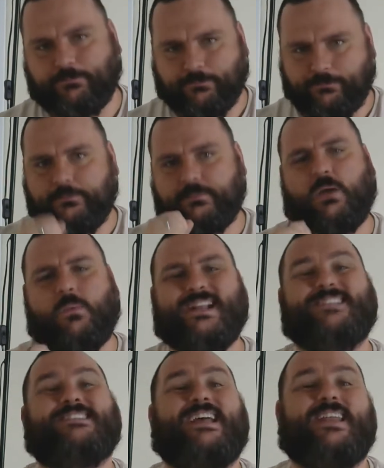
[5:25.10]
Now, when I
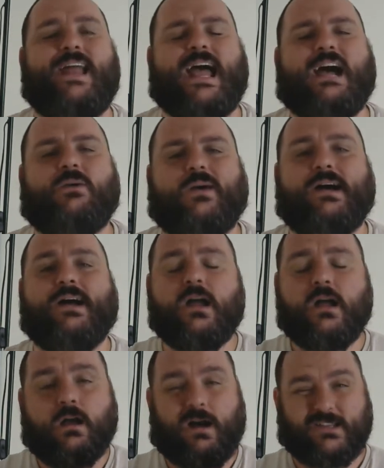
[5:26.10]
say an hour,
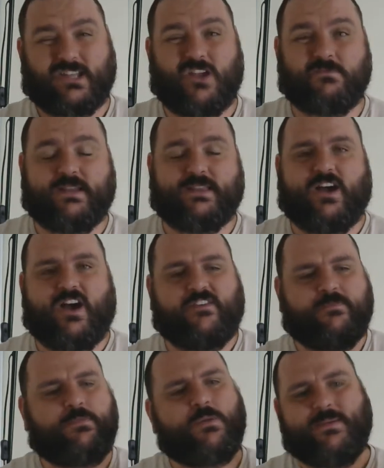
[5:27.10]
I don't mean that
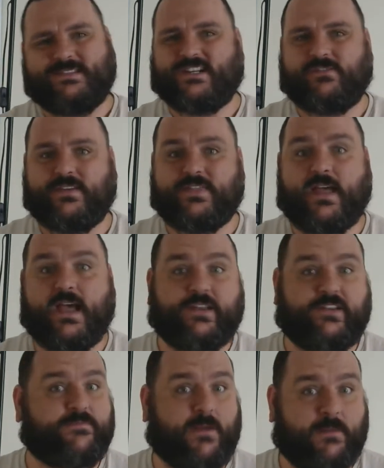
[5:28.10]
I've put myself in there and
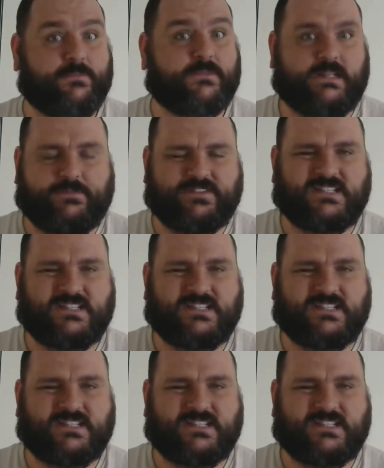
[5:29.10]
I've pumped and I've